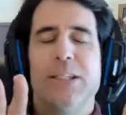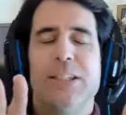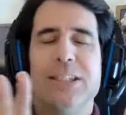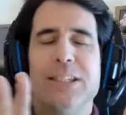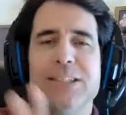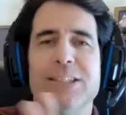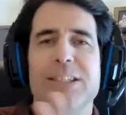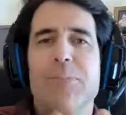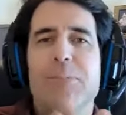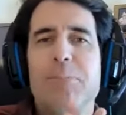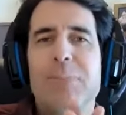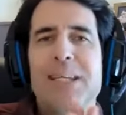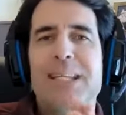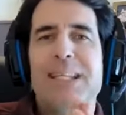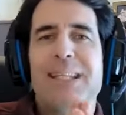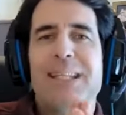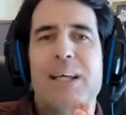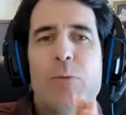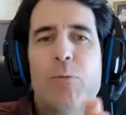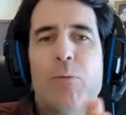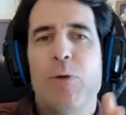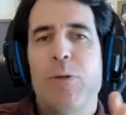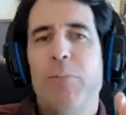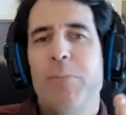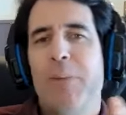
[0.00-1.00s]
doesn't mean
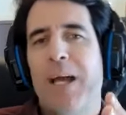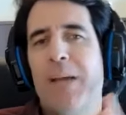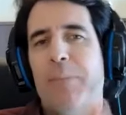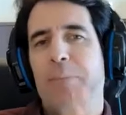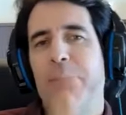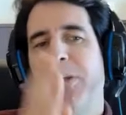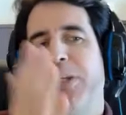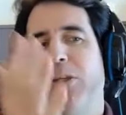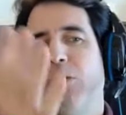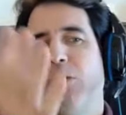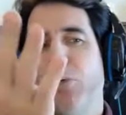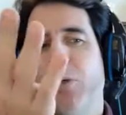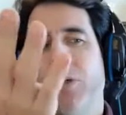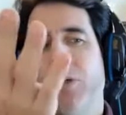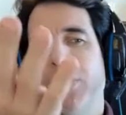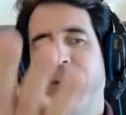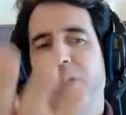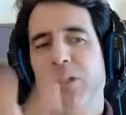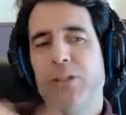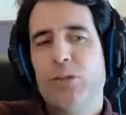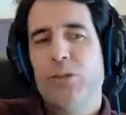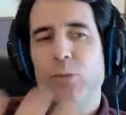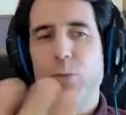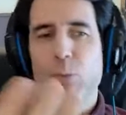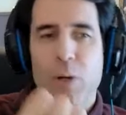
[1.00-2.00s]
that we might be doing
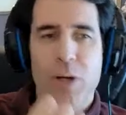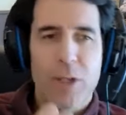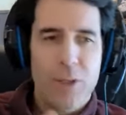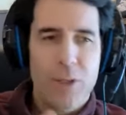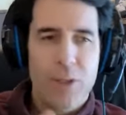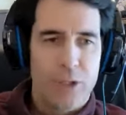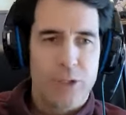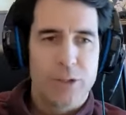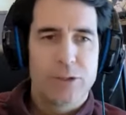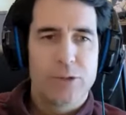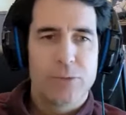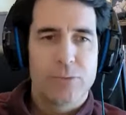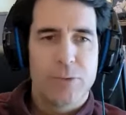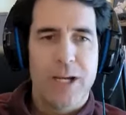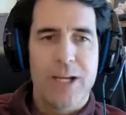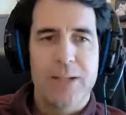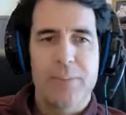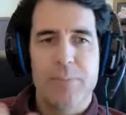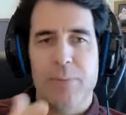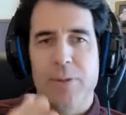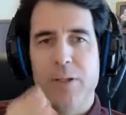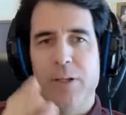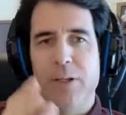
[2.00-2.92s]
this to others, right?